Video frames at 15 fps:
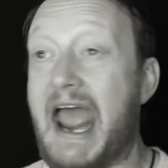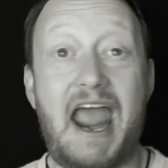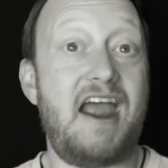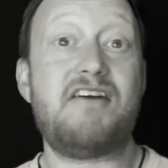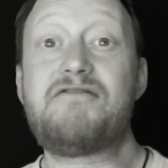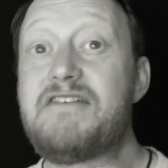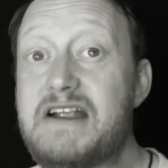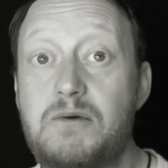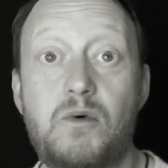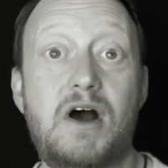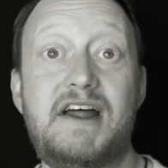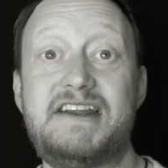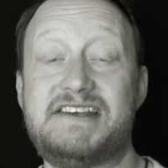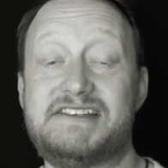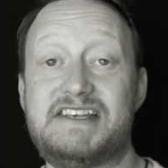
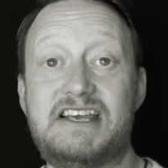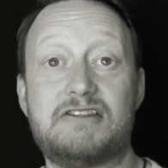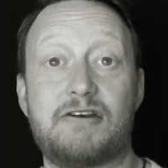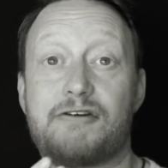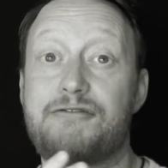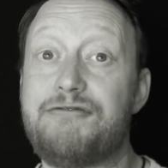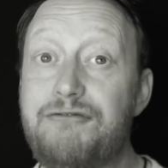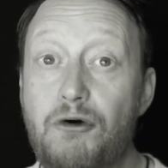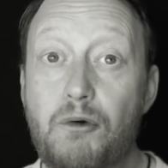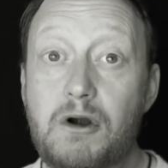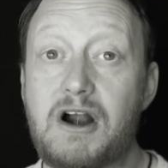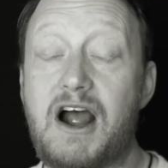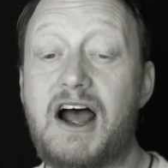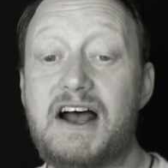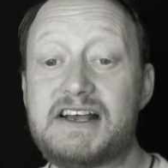Everyone is either
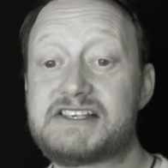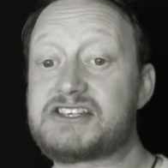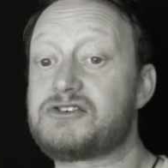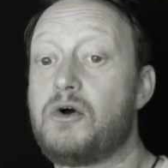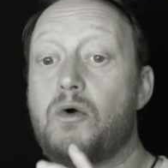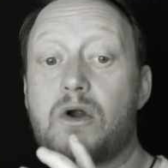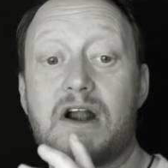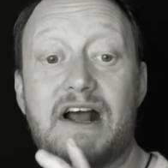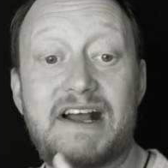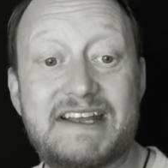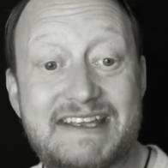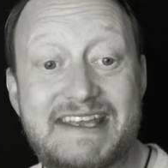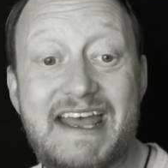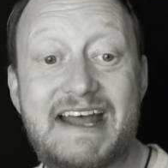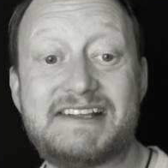for us or
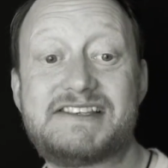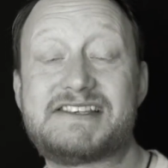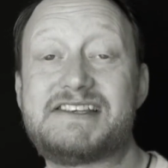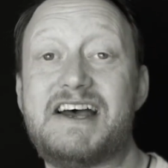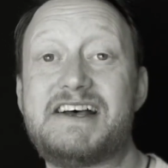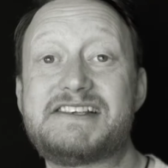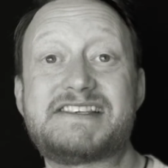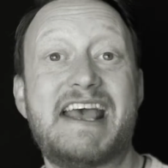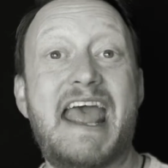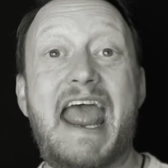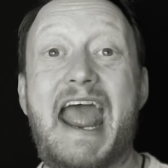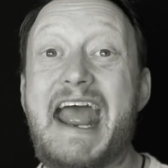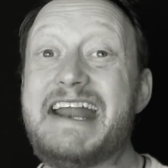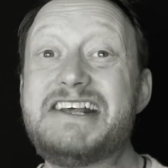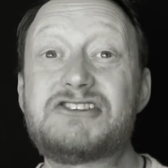against us,
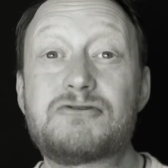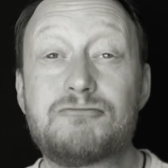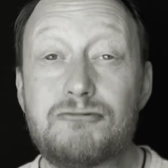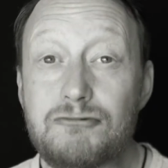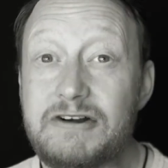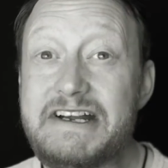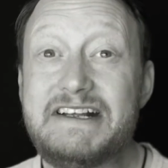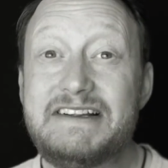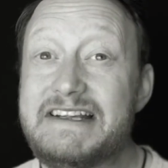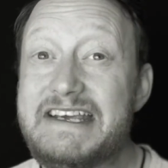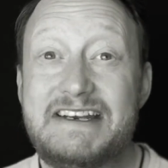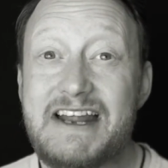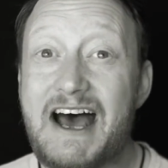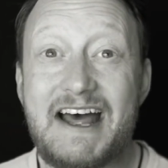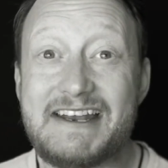and it's
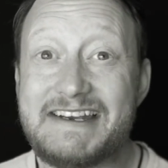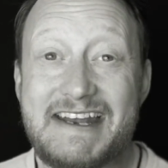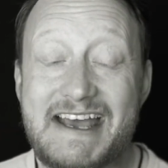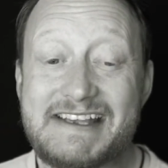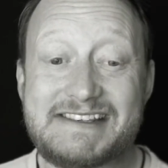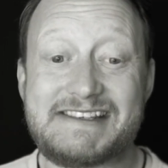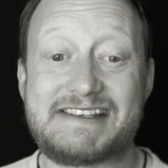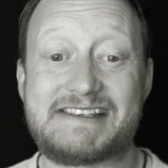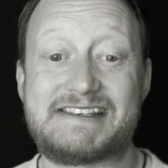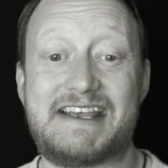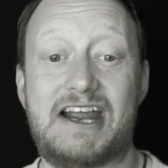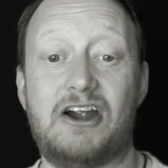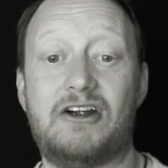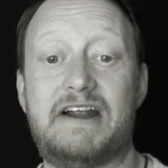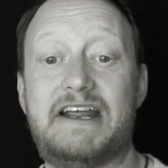really not
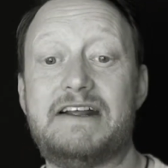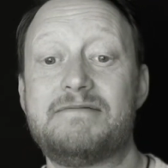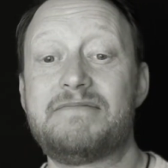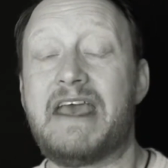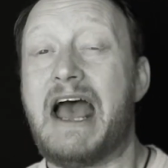necessary.